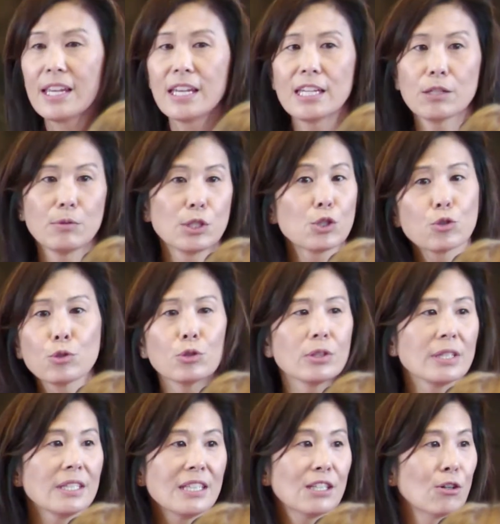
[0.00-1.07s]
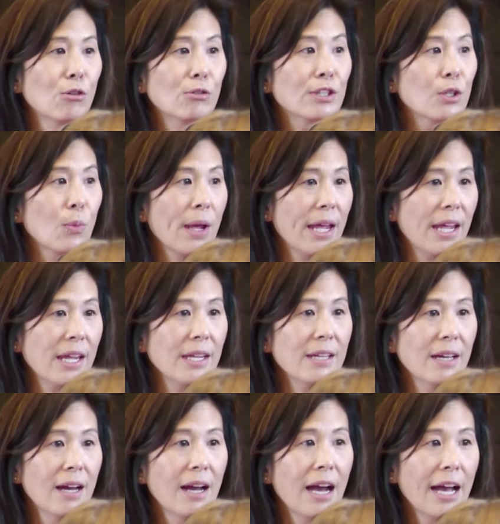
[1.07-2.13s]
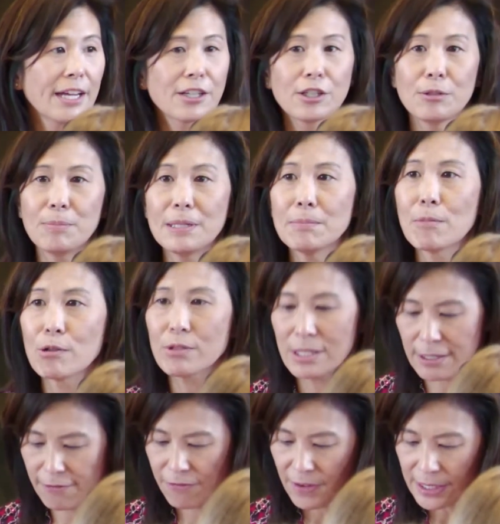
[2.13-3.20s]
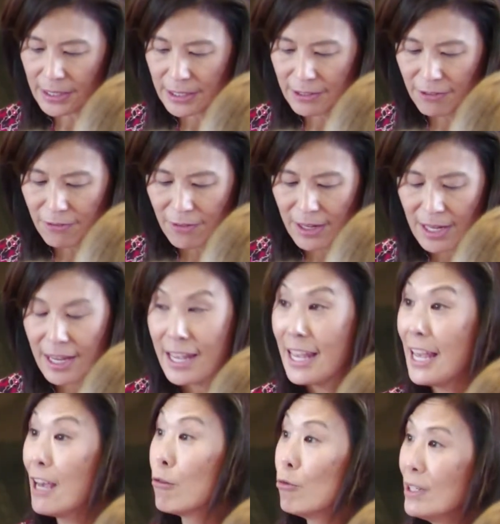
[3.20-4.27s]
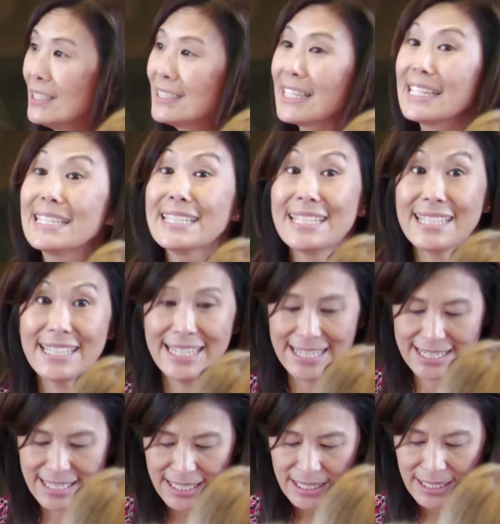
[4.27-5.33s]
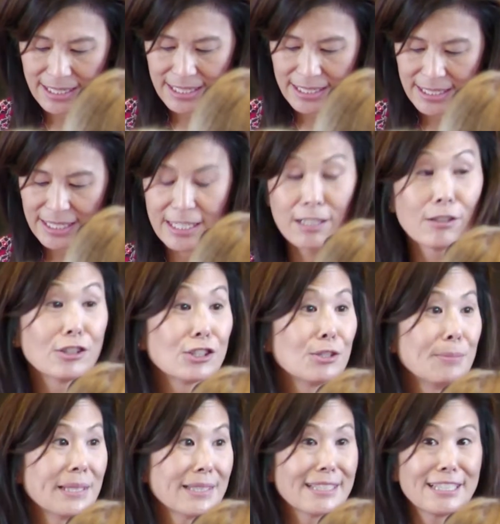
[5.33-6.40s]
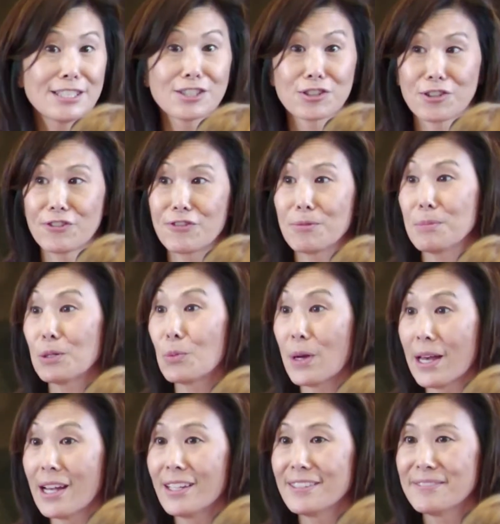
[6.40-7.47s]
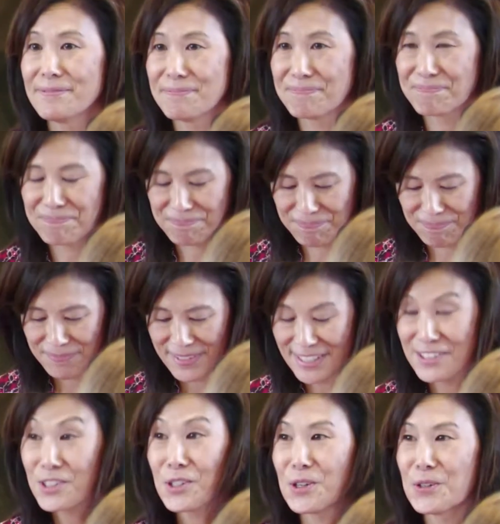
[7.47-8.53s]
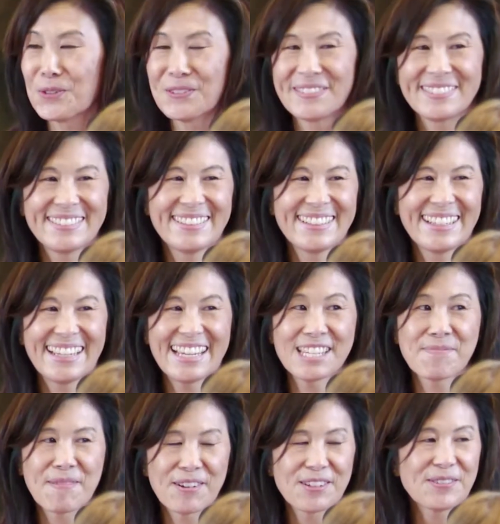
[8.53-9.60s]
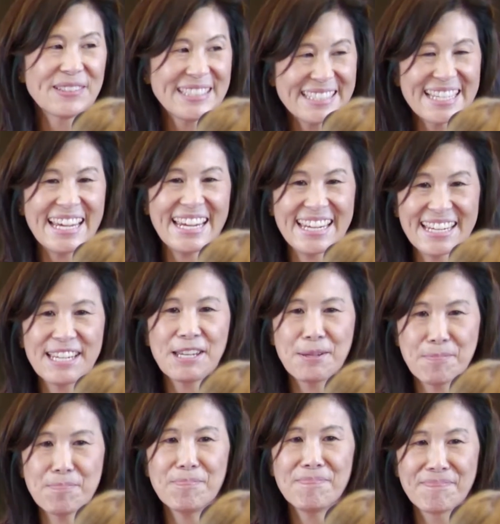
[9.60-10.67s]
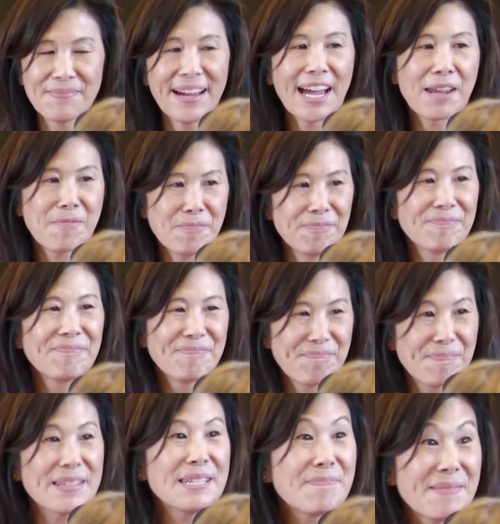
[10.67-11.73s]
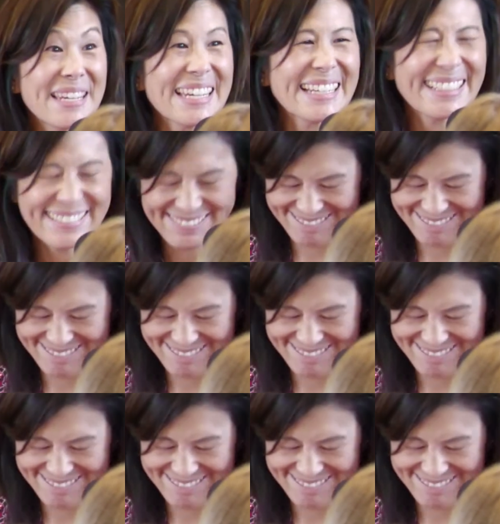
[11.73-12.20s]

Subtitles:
It was truly the only way I could be most effective, and once I did, it ultimately served me well. So, as Mary would say, I be me.